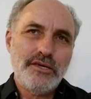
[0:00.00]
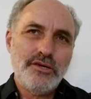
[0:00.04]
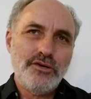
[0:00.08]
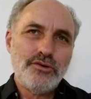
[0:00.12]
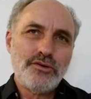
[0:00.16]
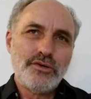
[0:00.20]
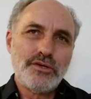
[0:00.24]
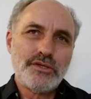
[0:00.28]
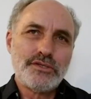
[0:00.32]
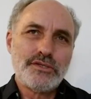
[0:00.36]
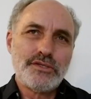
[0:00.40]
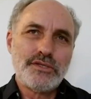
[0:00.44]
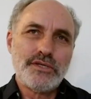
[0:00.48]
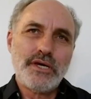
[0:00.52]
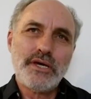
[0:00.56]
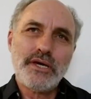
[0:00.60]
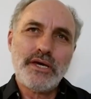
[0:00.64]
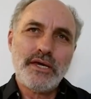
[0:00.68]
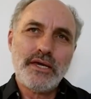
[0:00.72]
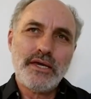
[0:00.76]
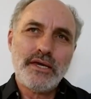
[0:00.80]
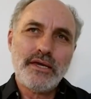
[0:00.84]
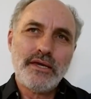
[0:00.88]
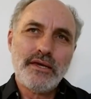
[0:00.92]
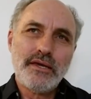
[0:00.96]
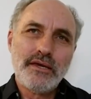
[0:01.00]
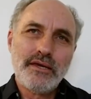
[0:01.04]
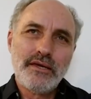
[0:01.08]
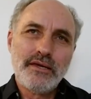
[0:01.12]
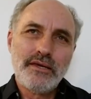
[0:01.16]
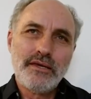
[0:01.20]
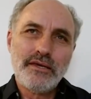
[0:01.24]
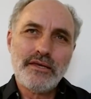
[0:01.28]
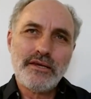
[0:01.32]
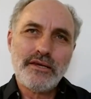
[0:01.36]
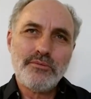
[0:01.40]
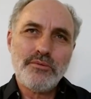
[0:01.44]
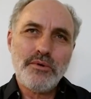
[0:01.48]
You could say
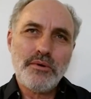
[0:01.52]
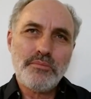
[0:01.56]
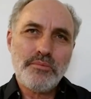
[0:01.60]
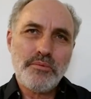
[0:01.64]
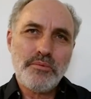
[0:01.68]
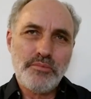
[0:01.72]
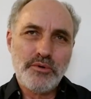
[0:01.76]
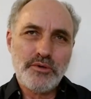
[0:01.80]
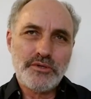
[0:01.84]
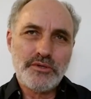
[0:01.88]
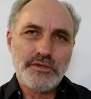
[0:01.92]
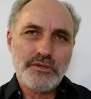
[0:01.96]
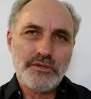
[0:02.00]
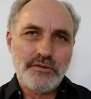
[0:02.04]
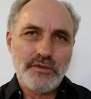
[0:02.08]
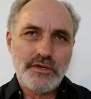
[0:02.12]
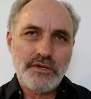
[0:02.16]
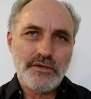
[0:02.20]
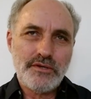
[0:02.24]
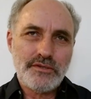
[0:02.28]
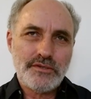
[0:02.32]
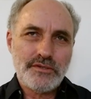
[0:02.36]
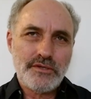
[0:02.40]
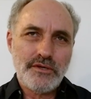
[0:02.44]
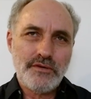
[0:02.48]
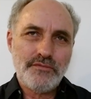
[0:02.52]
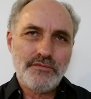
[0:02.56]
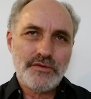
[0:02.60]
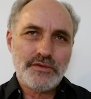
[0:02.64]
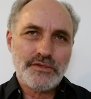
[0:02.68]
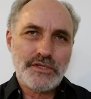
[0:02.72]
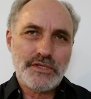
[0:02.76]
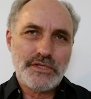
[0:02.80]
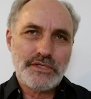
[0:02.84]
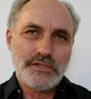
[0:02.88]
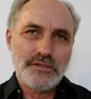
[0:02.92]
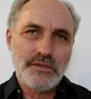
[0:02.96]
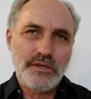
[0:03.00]
you know, what proportion of the Earth's
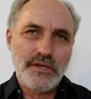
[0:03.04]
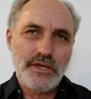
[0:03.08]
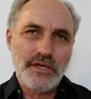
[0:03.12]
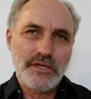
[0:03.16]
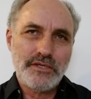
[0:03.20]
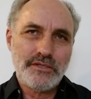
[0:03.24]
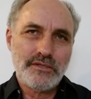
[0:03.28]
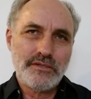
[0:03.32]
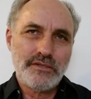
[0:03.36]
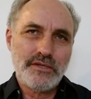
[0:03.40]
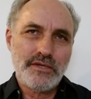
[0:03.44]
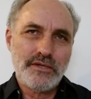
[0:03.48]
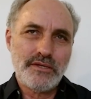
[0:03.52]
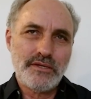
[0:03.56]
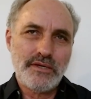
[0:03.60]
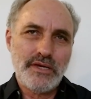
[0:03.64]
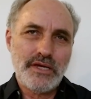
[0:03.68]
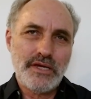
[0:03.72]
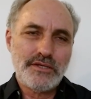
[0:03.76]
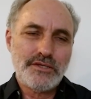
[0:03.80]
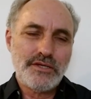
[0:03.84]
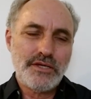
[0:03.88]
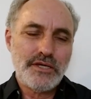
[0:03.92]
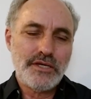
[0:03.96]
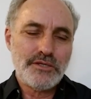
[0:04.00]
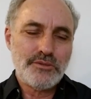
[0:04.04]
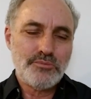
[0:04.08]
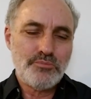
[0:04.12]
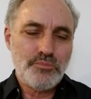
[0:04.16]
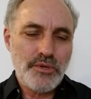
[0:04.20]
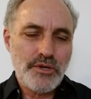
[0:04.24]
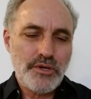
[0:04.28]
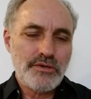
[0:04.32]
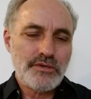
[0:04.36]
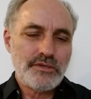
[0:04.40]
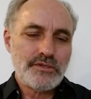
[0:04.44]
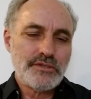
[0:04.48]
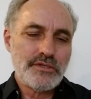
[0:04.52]
surface has, has uh, actually
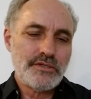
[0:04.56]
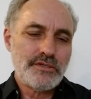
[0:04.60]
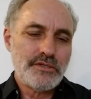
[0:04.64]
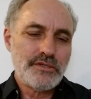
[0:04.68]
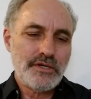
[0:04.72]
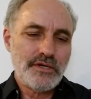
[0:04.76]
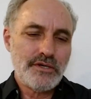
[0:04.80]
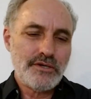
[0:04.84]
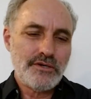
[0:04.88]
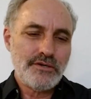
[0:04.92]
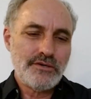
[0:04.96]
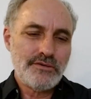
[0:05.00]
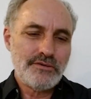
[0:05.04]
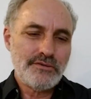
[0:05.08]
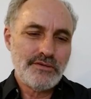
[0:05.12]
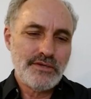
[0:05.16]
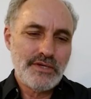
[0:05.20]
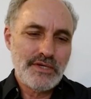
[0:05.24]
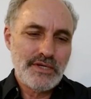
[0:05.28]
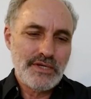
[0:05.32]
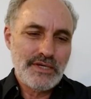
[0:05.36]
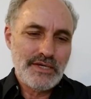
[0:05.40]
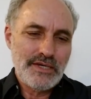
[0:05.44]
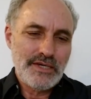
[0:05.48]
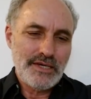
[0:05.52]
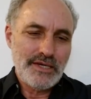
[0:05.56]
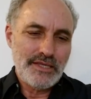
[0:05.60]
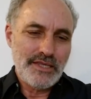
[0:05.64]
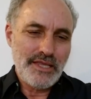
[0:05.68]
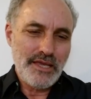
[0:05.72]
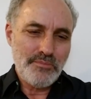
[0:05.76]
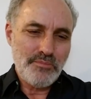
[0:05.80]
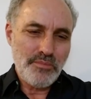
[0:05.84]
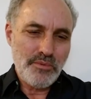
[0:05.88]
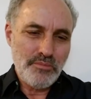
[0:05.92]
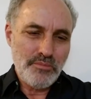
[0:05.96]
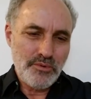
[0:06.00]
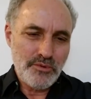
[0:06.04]
experienced a sinkhole? And
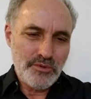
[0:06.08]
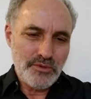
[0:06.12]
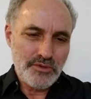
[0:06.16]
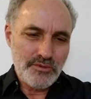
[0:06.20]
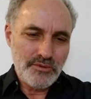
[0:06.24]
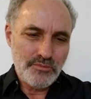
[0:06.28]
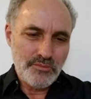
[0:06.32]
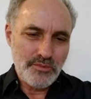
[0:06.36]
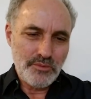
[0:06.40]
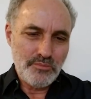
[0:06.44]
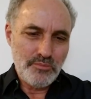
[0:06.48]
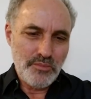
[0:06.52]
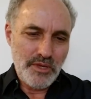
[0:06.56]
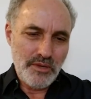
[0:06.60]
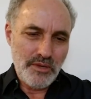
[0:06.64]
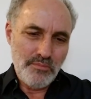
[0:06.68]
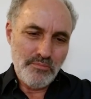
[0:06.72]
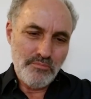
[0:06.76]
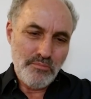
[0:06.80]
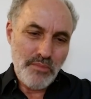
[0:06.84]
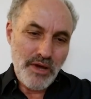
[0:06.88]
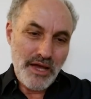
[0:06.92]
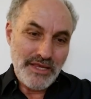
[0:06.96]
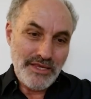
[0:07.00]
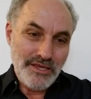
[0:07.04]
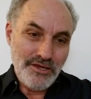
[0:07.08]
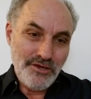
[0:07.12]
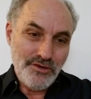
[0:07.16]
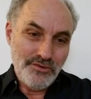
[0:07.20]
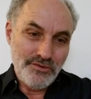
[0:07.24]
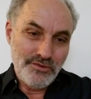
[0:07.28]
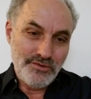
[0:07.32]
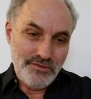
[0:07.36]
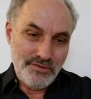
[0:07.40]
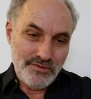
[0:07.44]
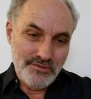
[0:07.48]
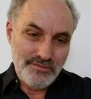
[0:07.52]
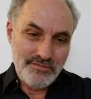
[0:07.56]
that proportion would be
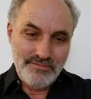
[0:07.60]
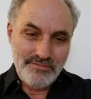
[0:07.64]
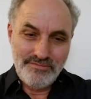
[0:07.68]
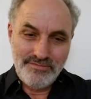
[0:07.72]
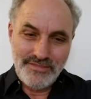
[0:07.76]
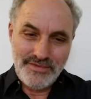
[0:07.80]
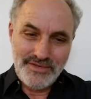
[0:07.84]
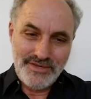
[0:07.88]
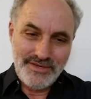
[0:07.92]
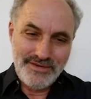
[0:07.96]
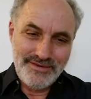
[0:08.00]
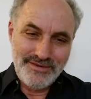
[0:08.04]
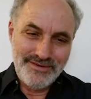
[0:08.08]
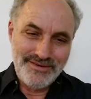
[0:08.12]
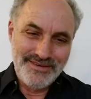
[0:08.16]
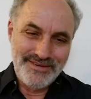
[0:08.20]
minute, you know,